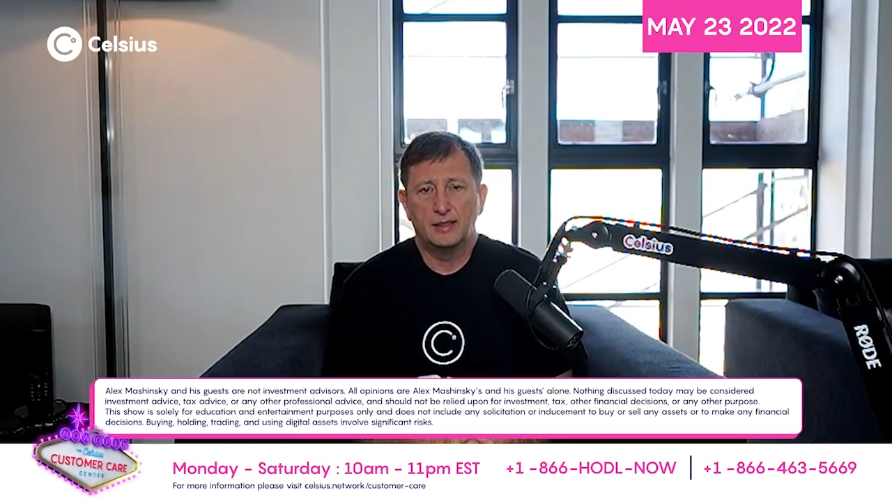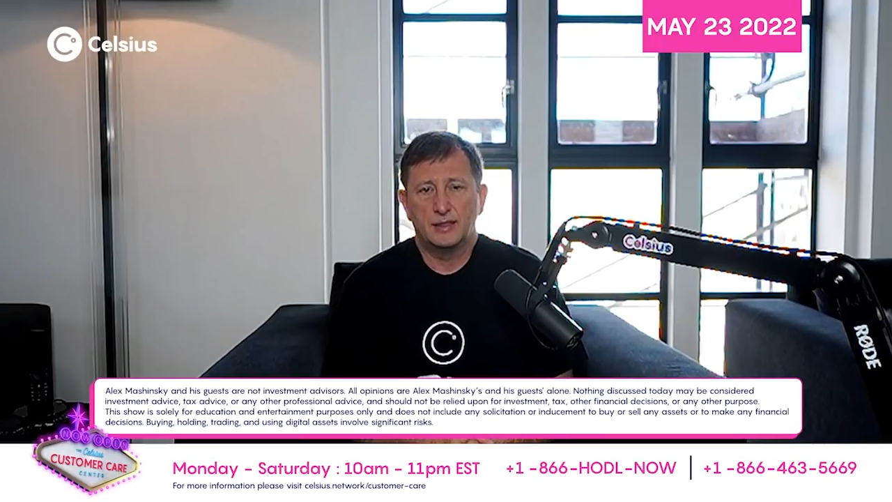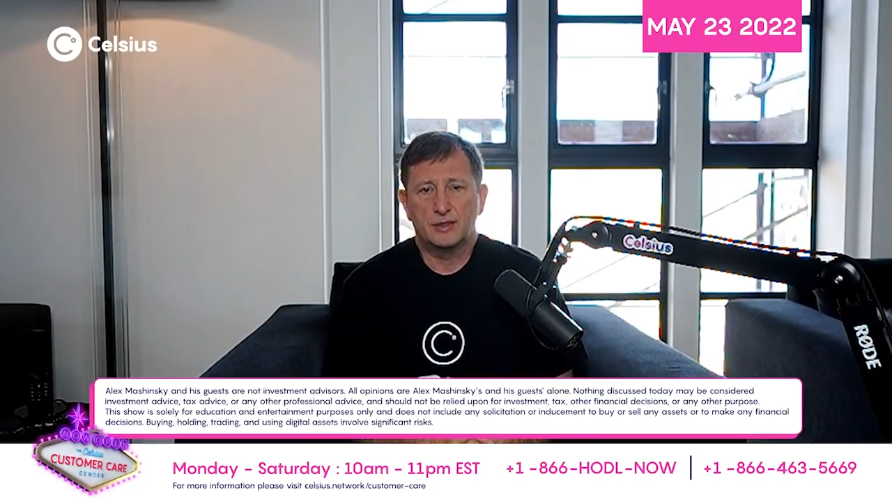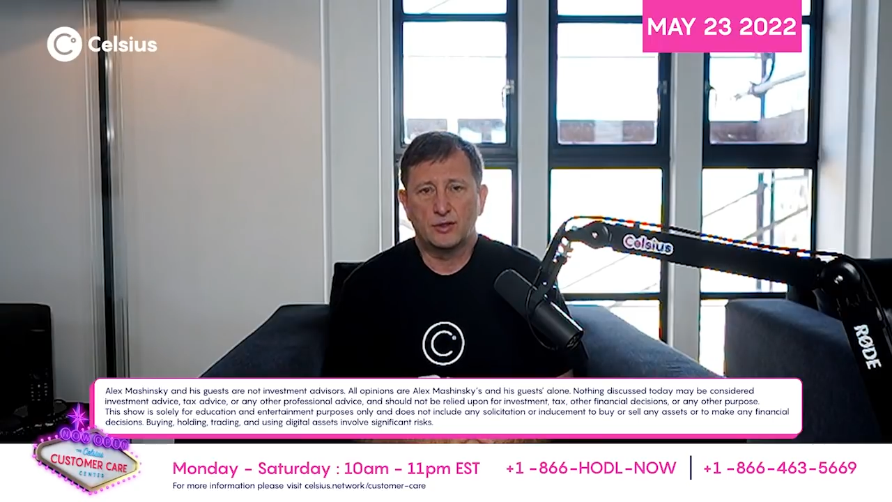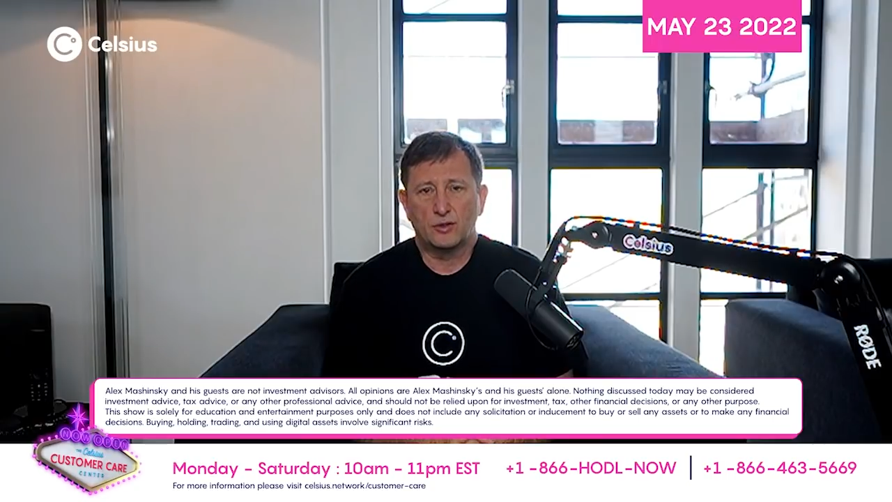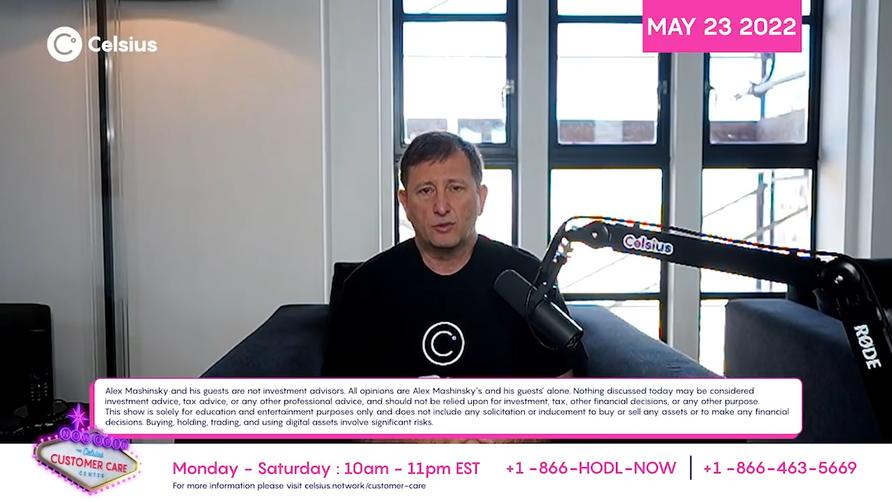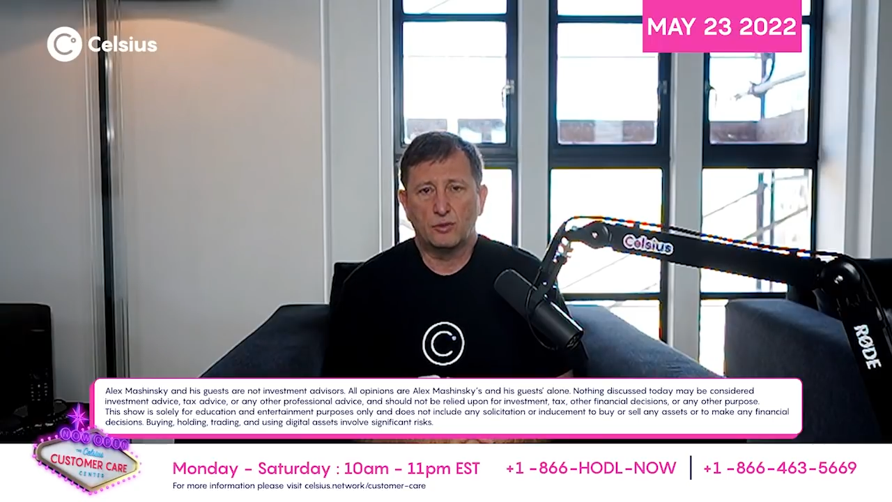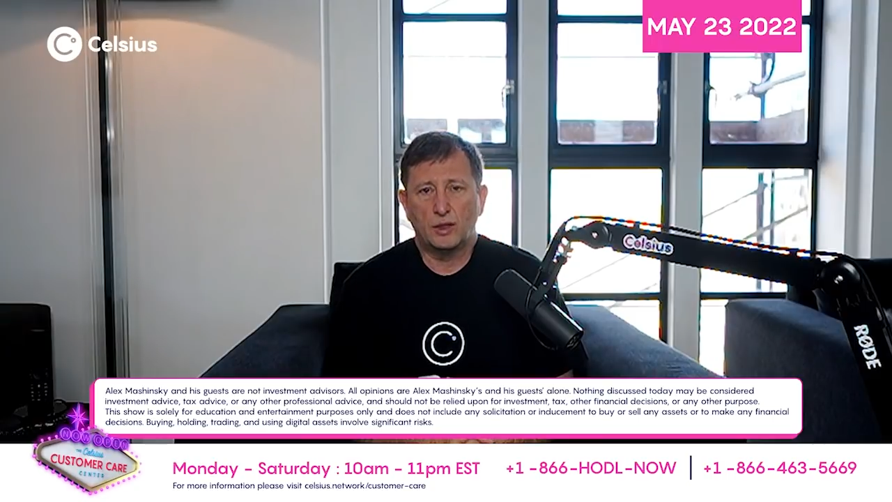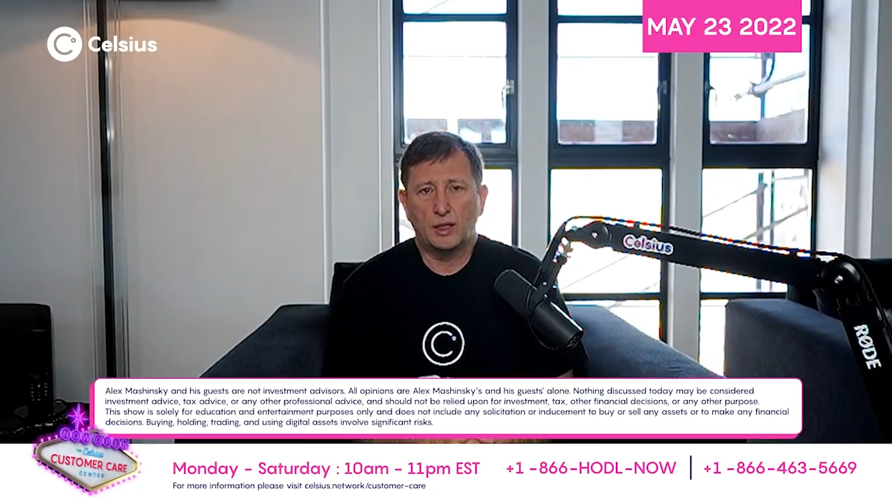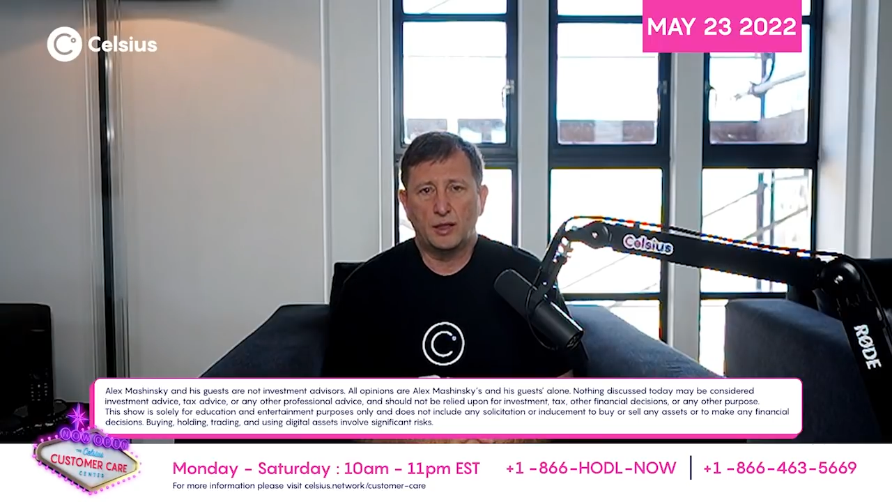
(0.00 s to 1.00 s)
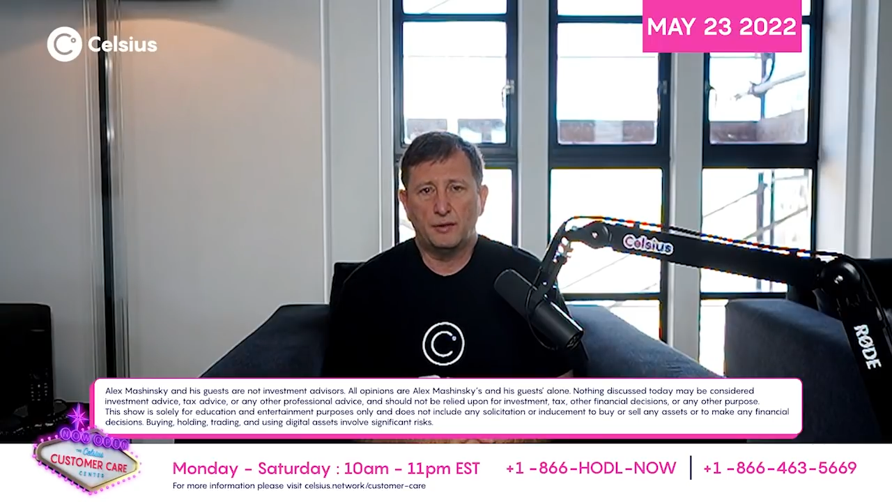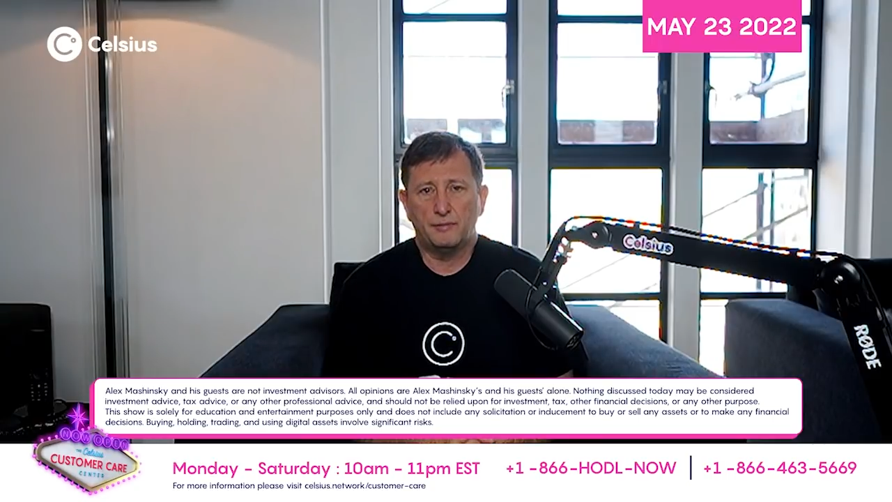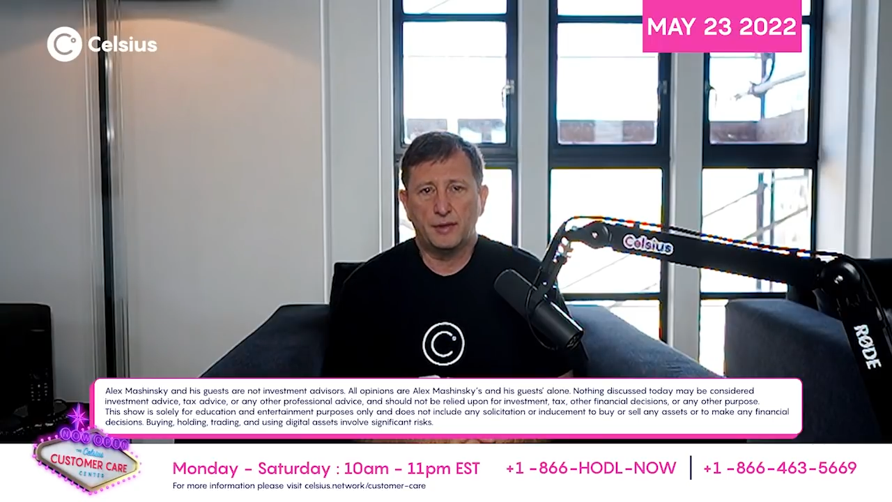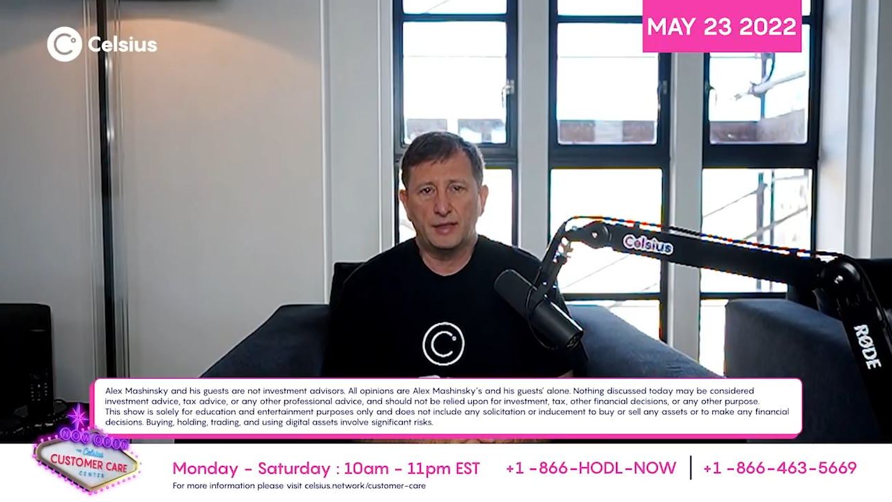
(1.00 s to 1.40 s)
So